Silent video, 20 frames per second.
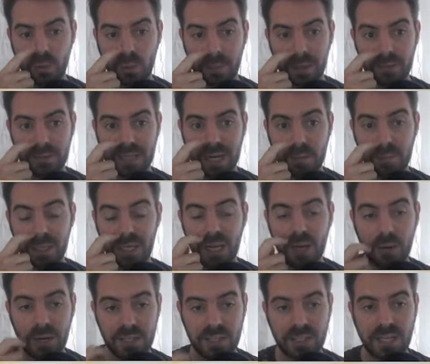about down
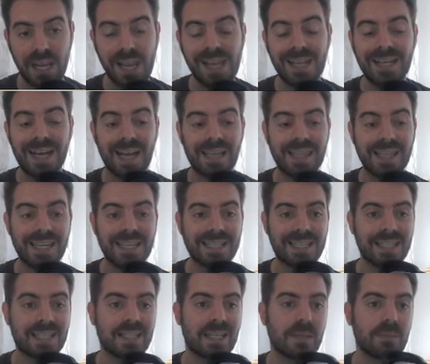below us, and these are
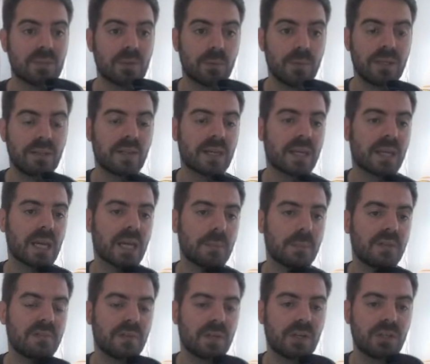the teams that we think are going to
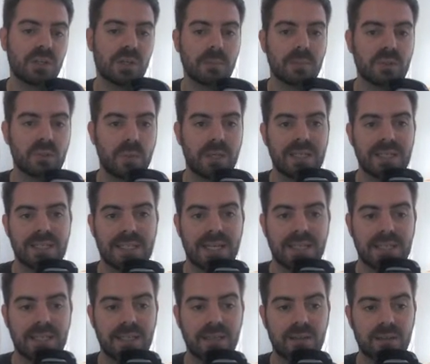be finishing between
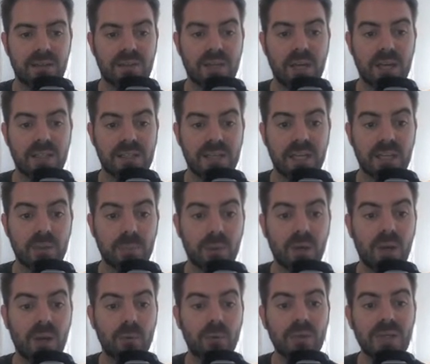16th and 13th. But I will